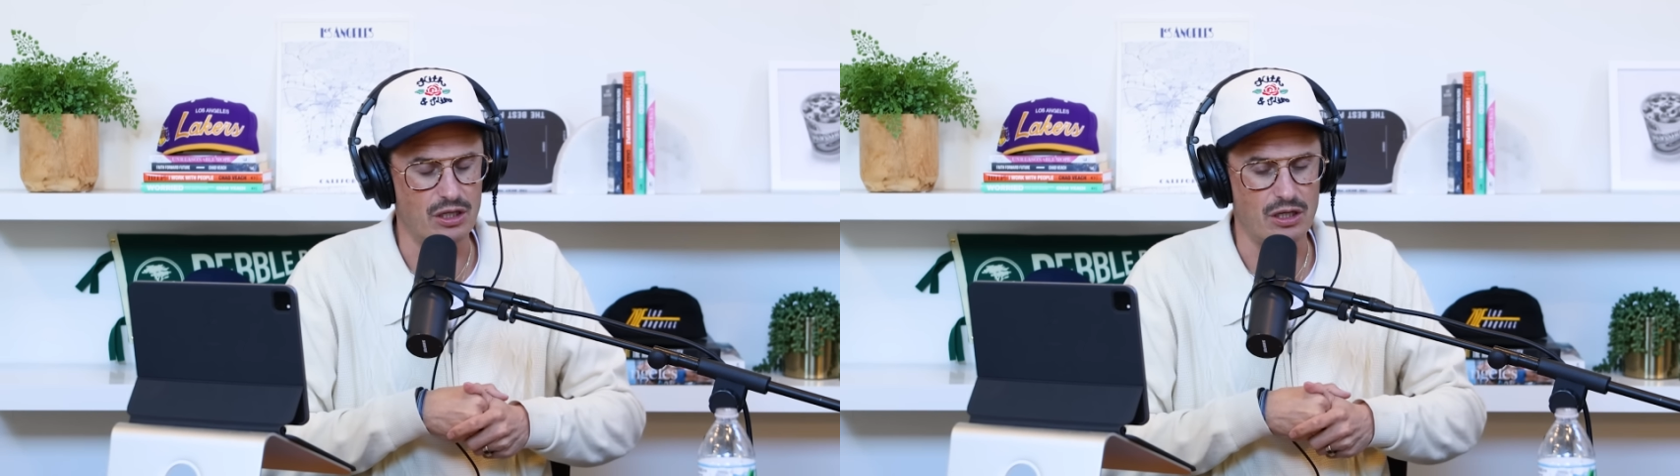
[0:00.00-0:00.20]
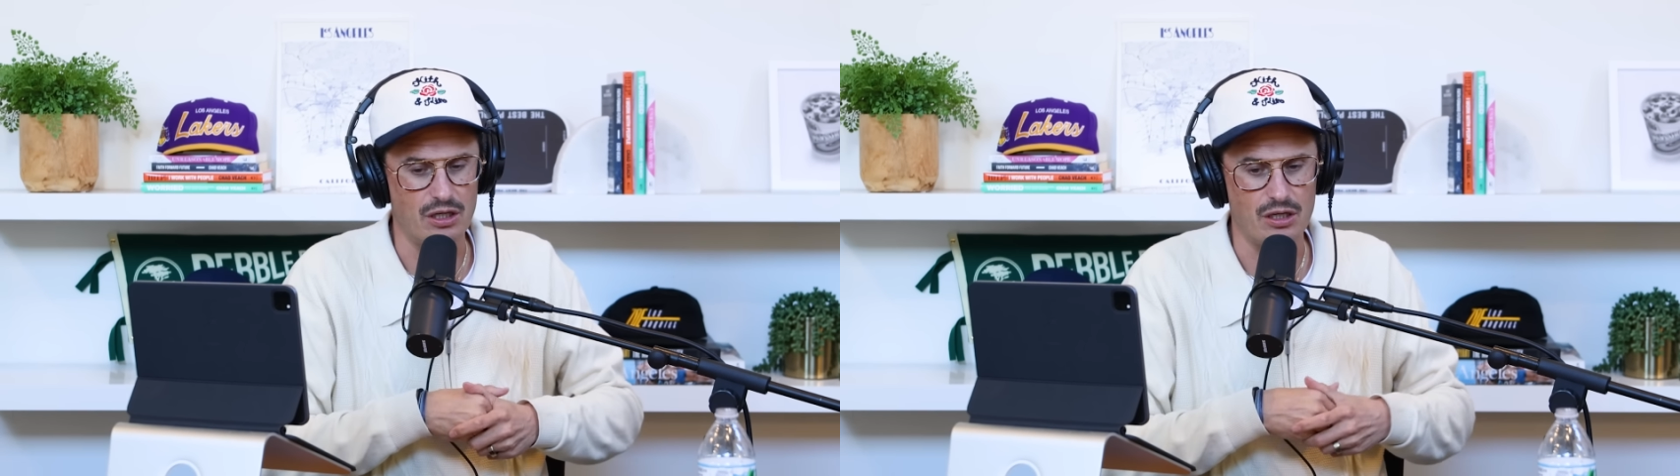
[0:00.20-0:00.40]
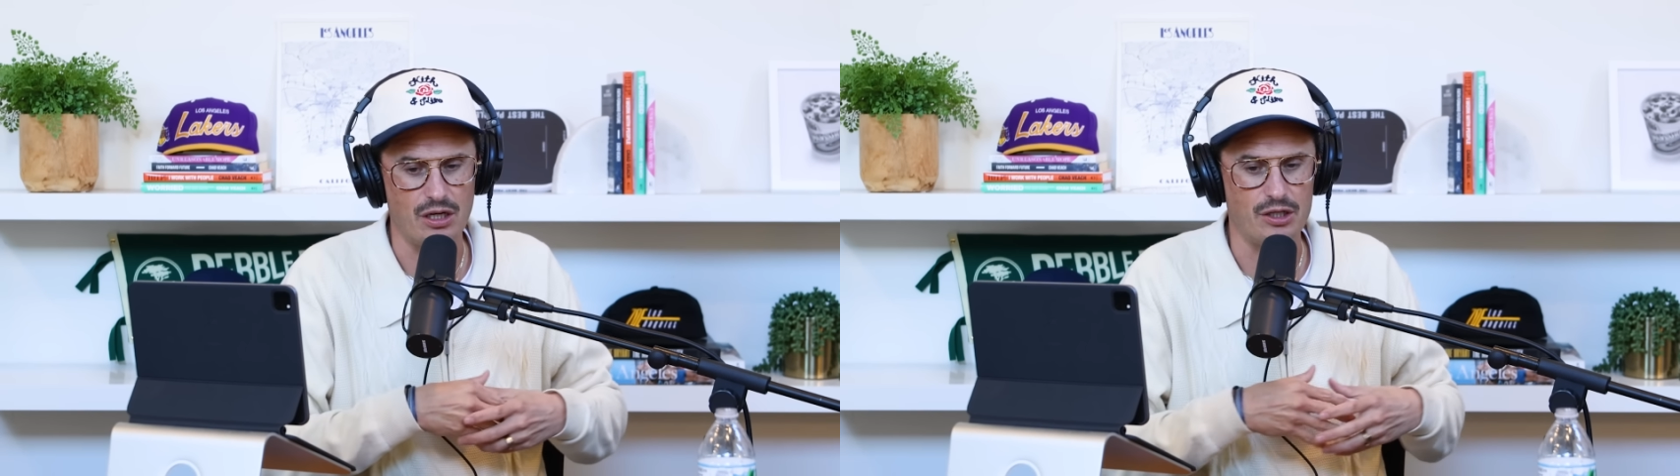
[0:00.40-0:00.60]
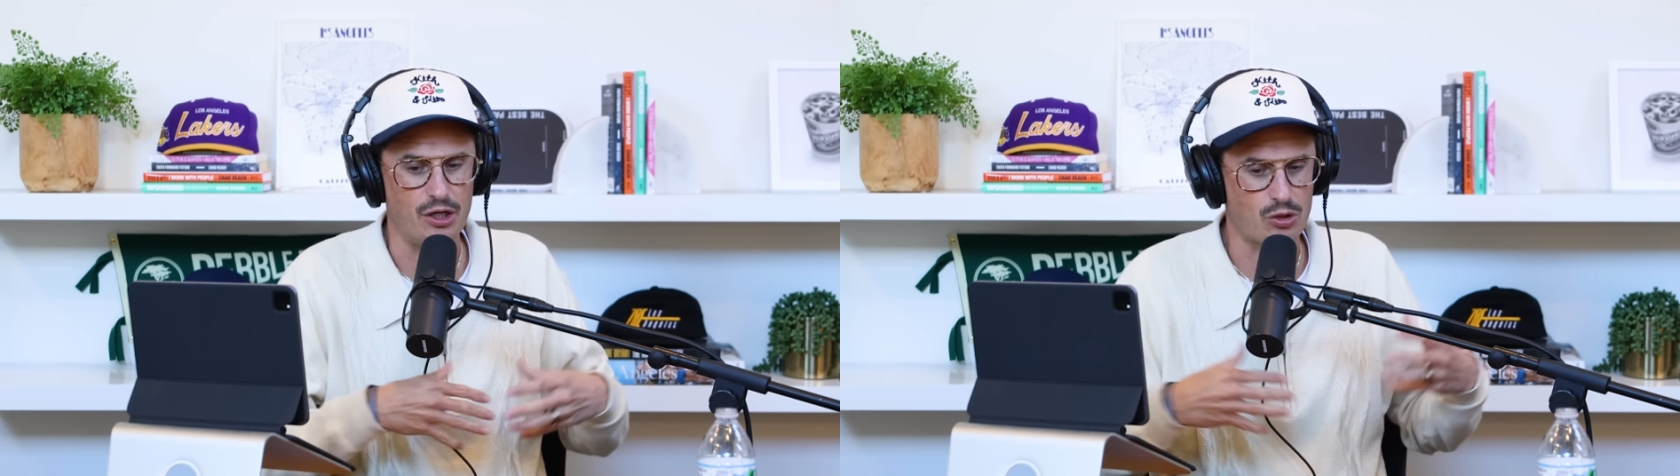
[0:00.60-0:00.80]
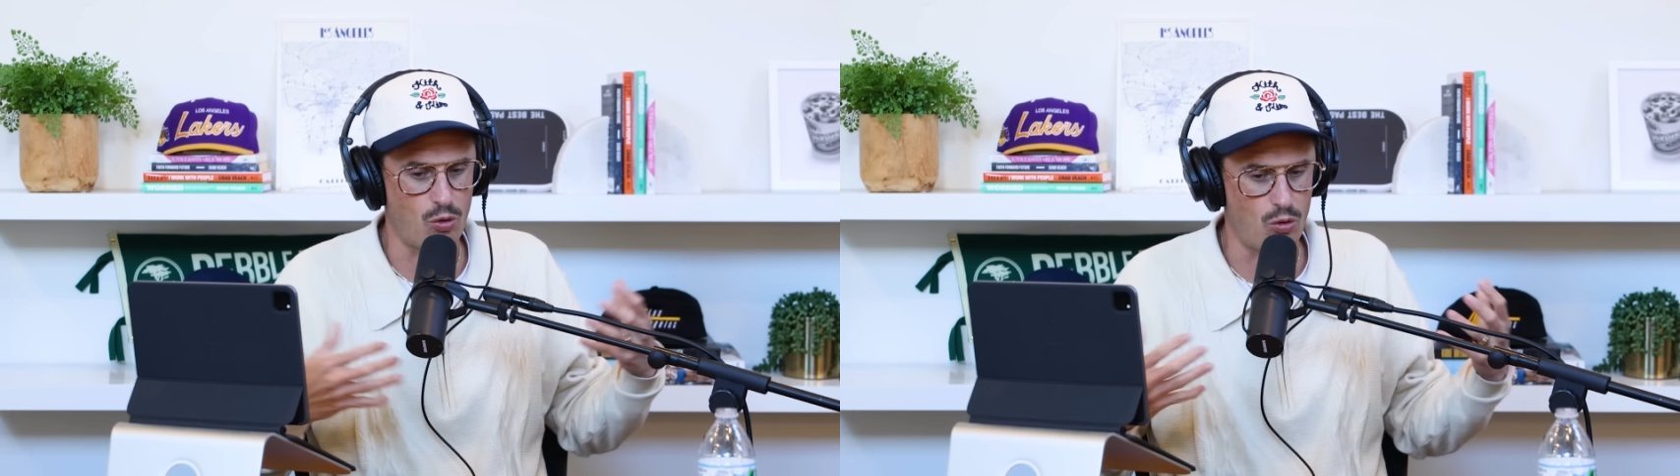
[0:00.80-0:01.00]
uh, uh,
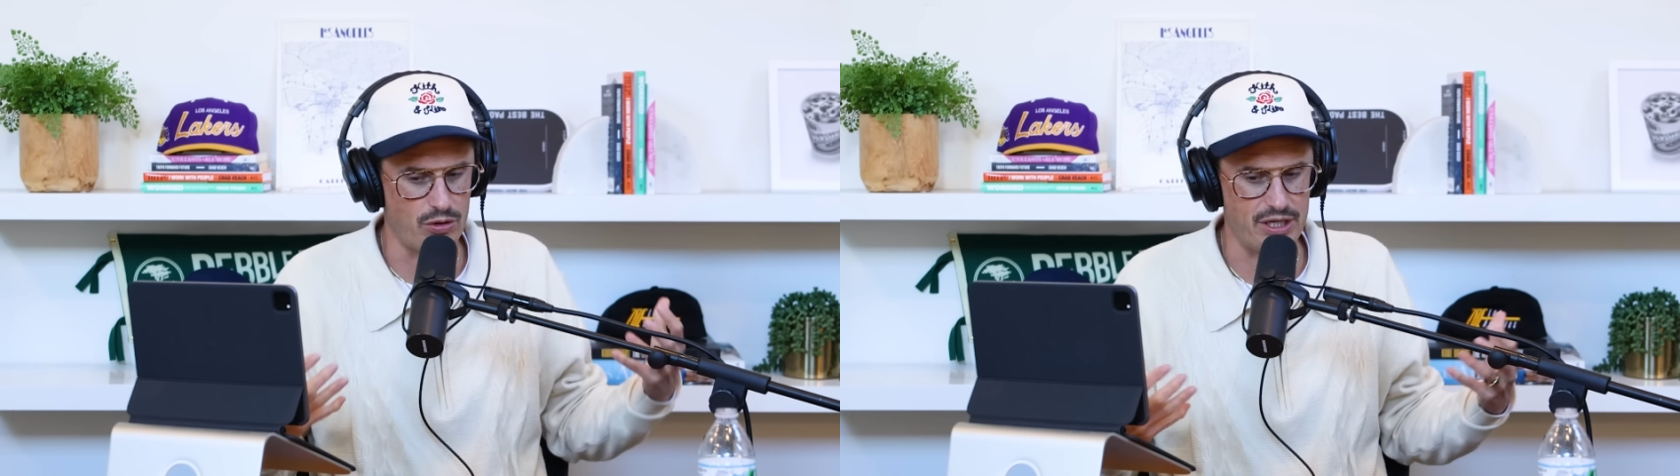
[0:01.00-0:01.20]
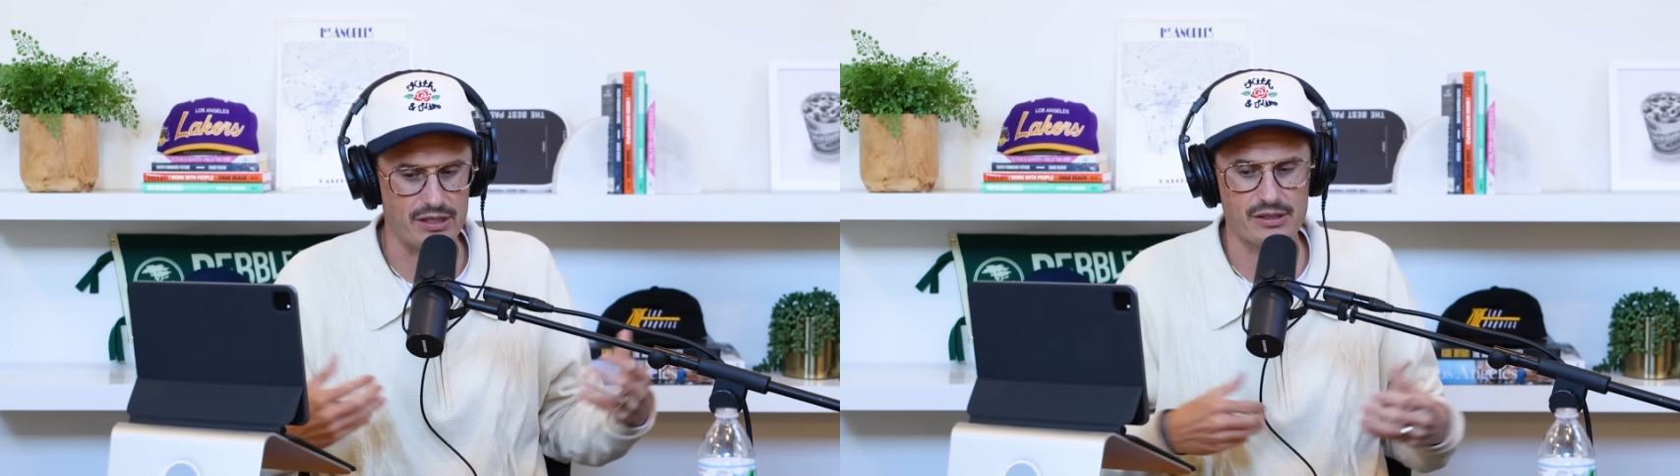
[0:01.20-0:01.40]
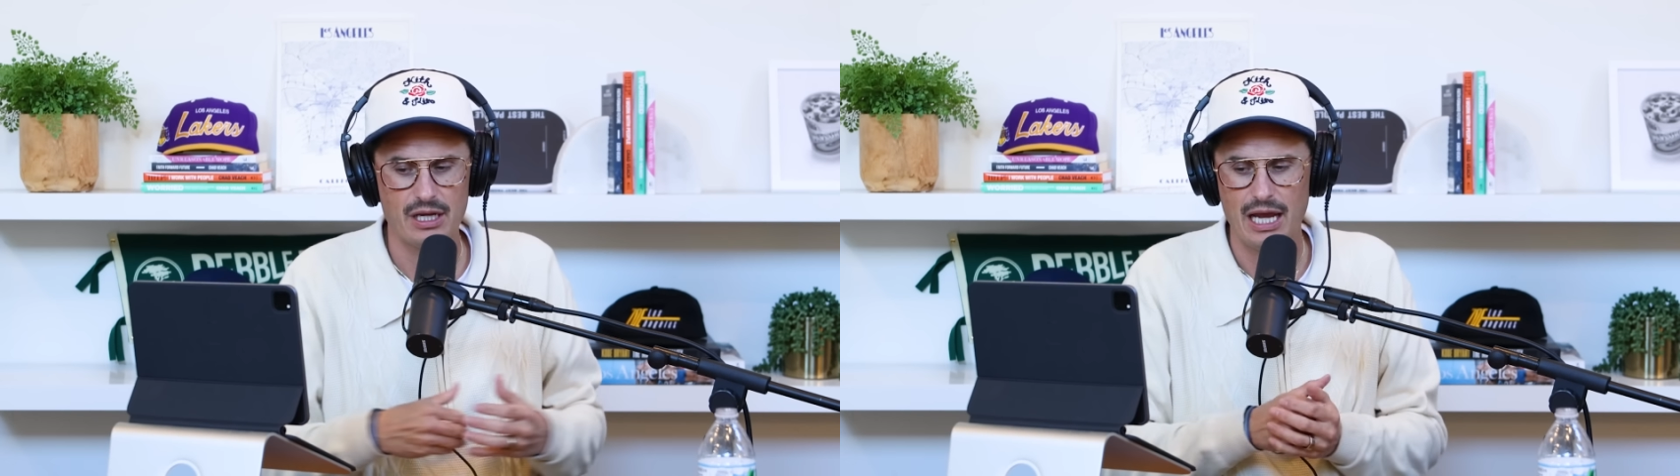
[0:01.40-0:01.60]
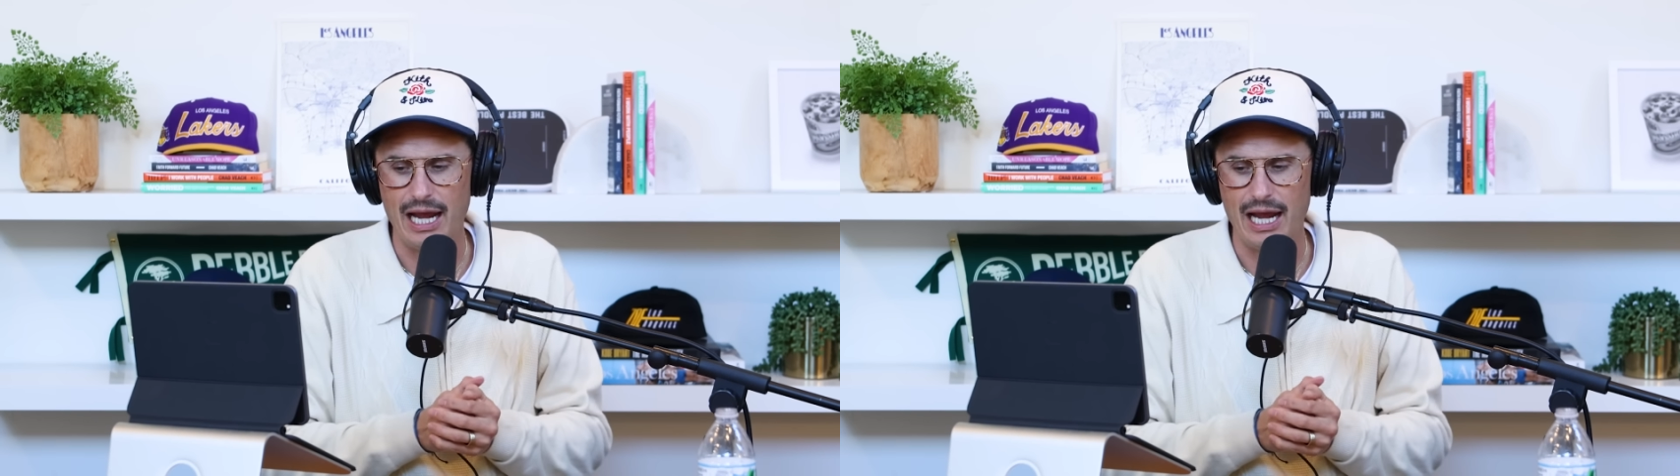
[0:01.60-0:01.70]
notorious